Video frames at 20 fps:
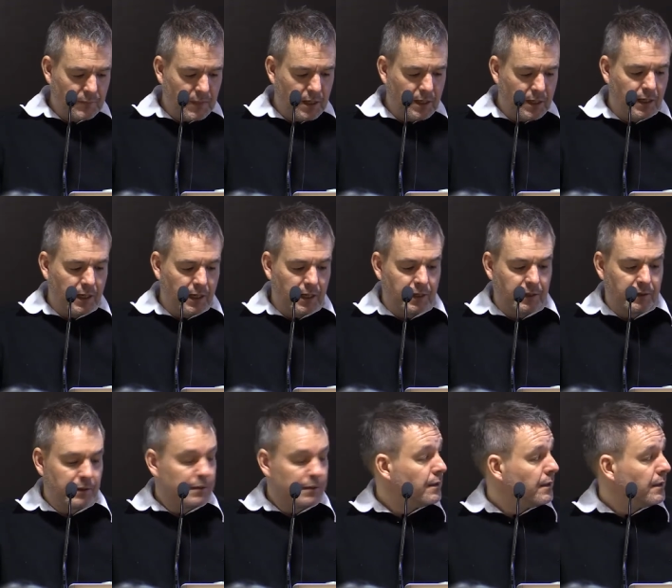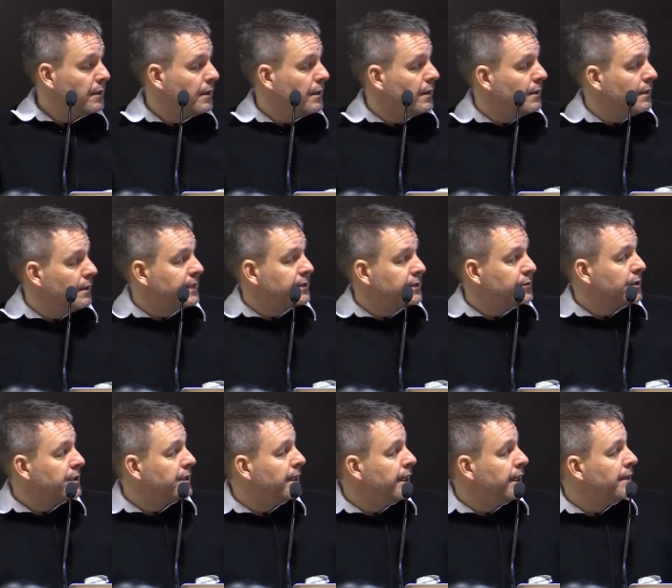And that's
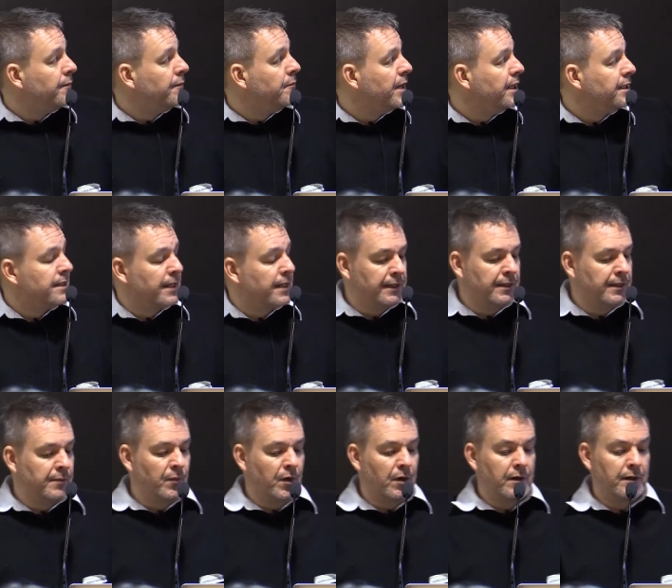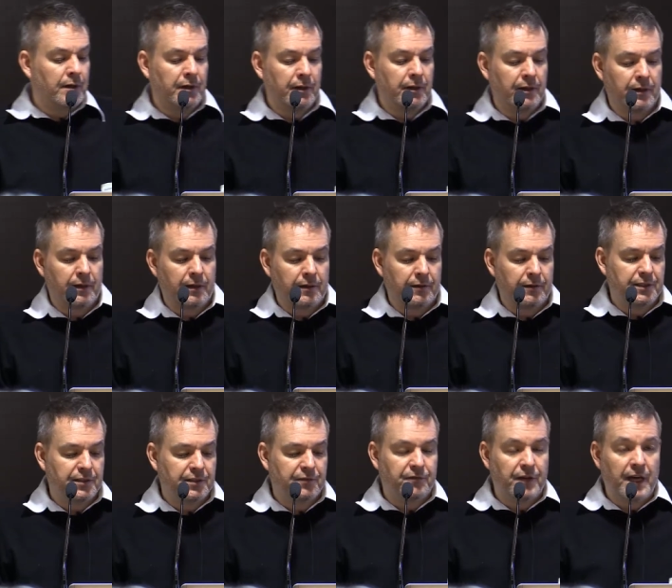what they maintained them on,
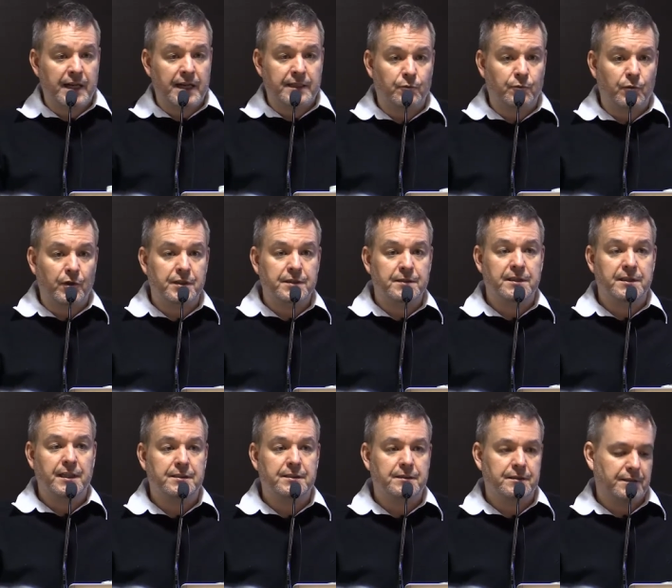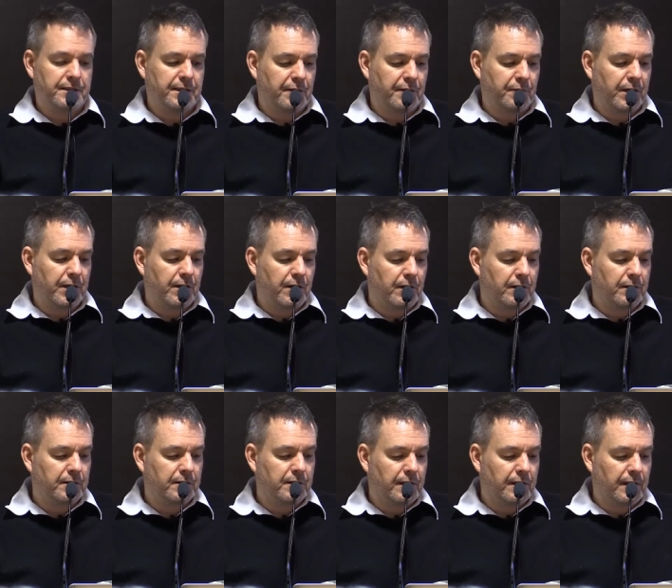these VAX workstations they were
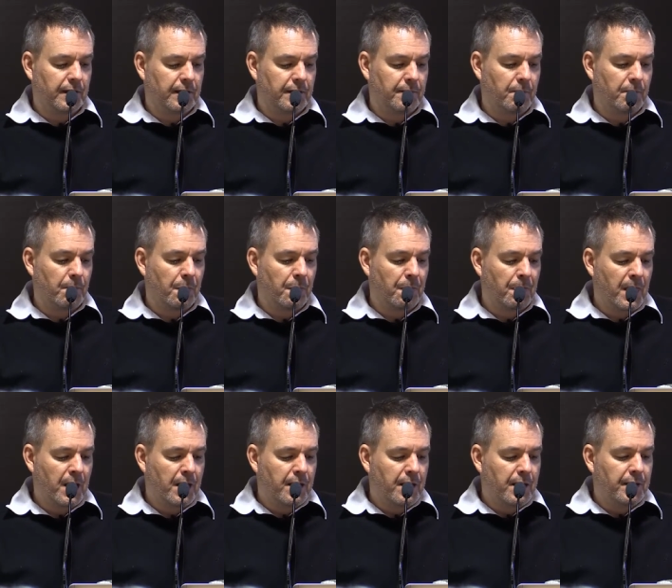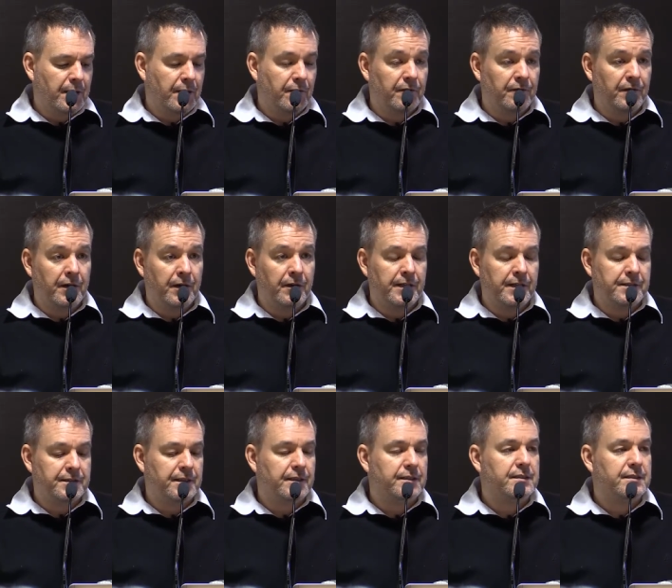called. They were very
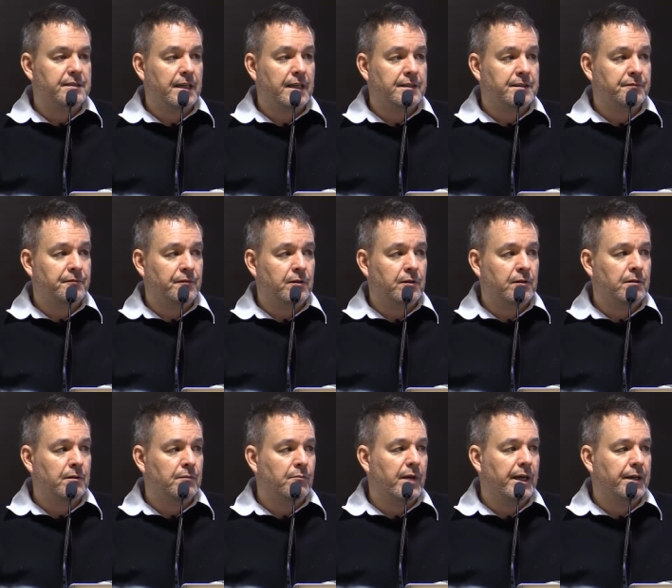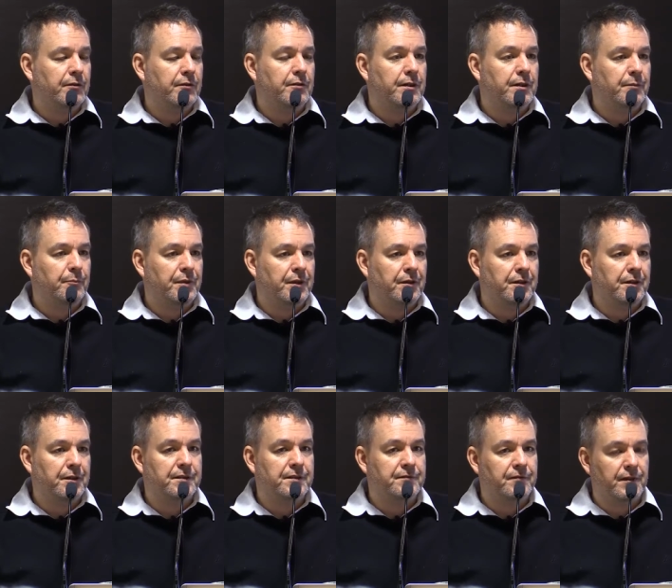successful
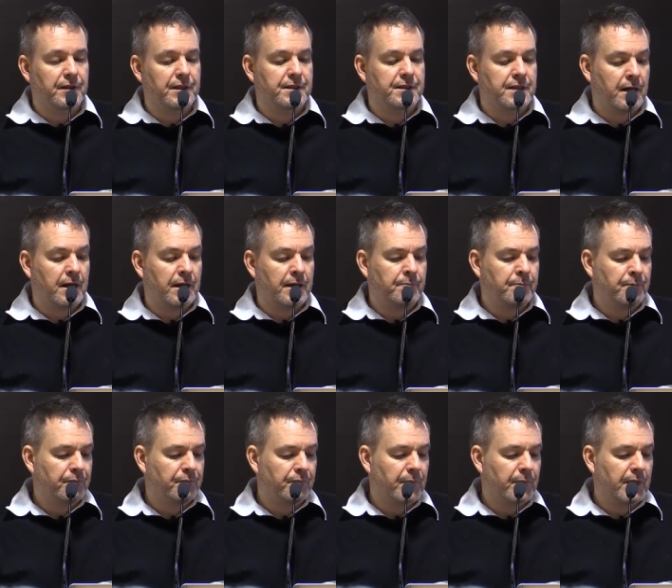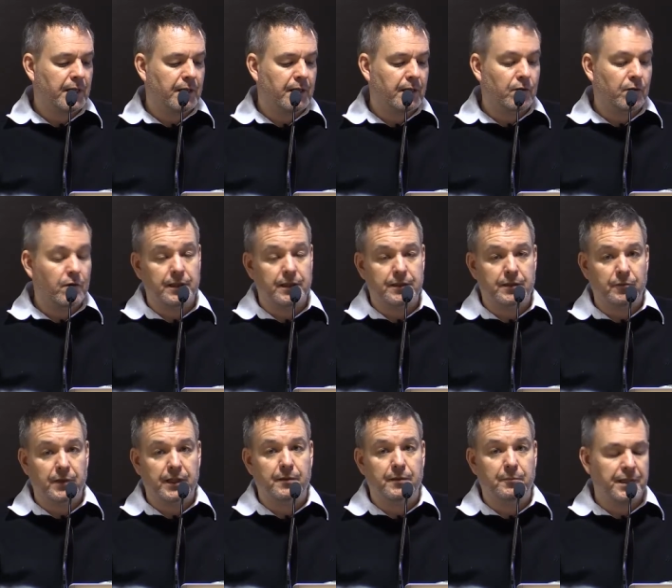microcomputers for the time, according to
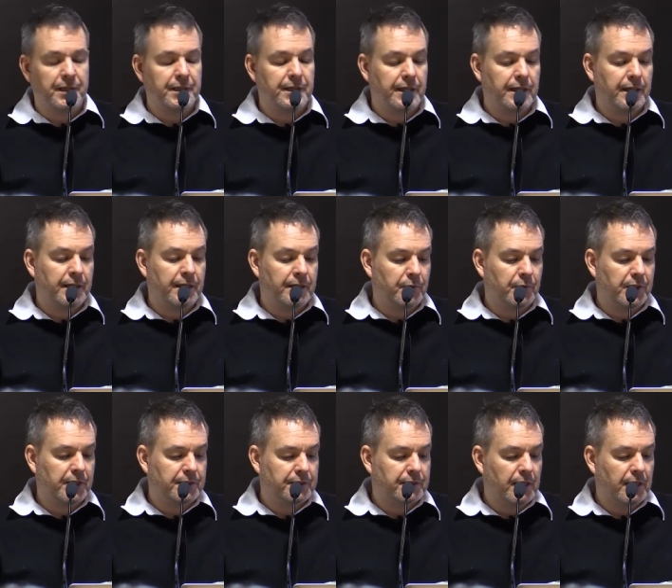Wikipedia anyways.